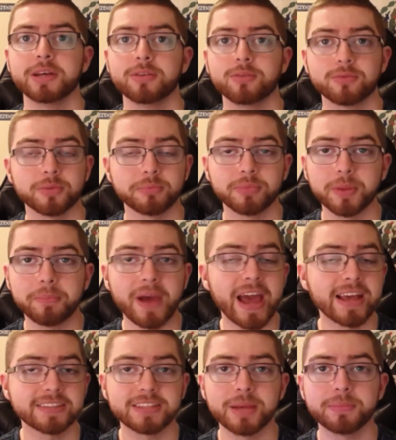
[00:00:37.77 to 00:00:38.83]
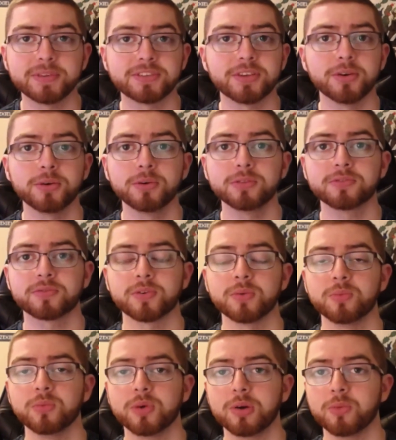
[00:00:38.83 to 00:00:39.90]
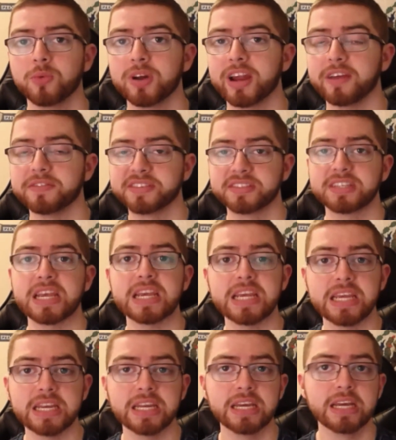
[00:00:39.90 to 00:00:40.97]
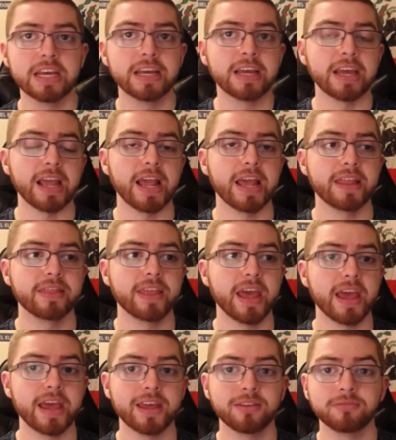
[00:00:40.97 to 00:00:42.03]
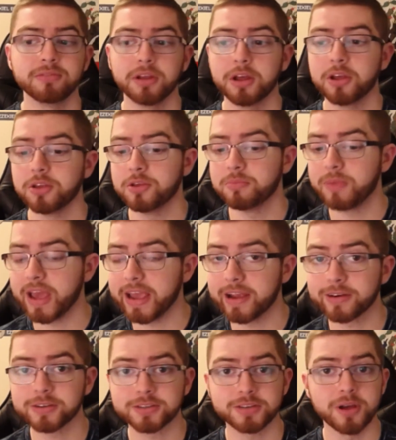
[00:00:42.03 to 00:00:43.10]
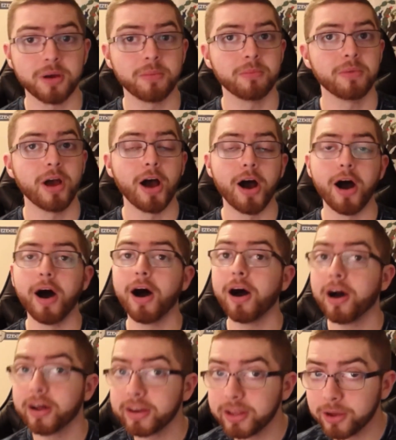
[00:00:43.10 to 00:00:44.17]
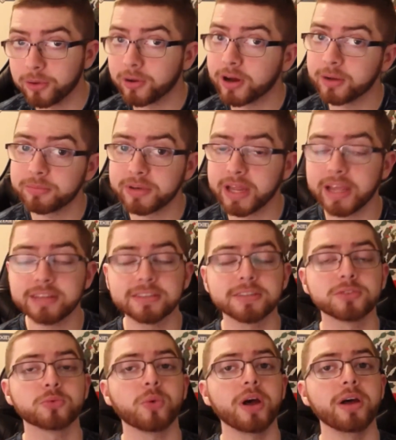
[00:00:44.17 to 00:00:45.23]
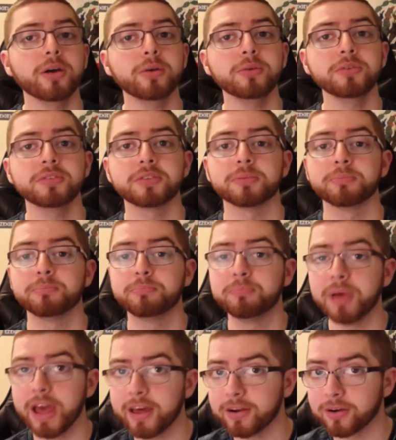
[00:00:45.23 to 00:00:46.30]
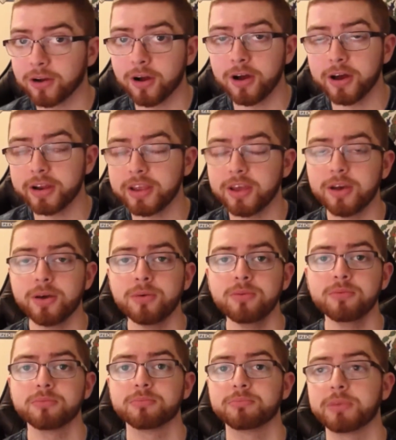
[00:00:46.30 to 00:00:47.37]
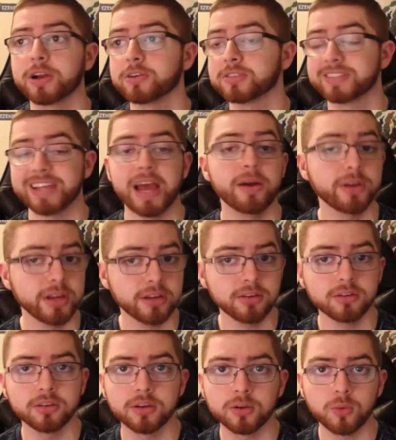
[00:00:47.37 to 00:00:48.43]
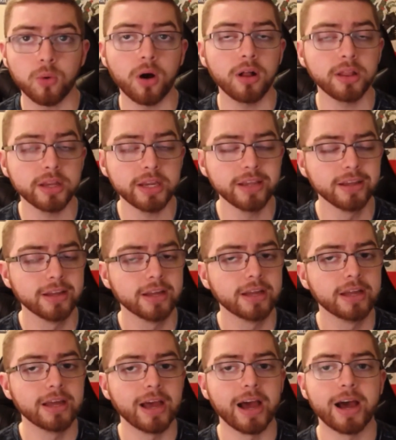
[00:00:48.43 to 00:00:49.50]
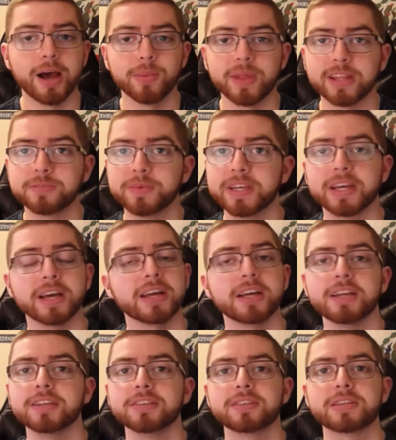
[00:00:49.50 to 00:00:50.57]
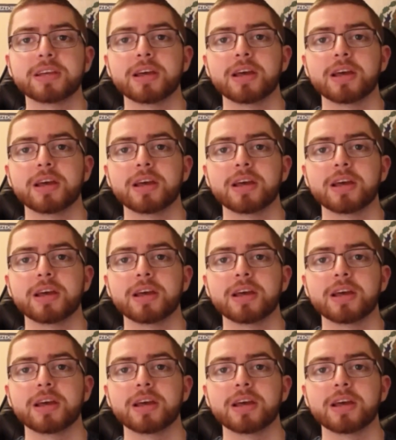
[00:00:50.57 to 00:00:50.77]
the past episodes, from what I've seen, and then you may hear some audio updates as well, some better audio, better sounding quality. That's because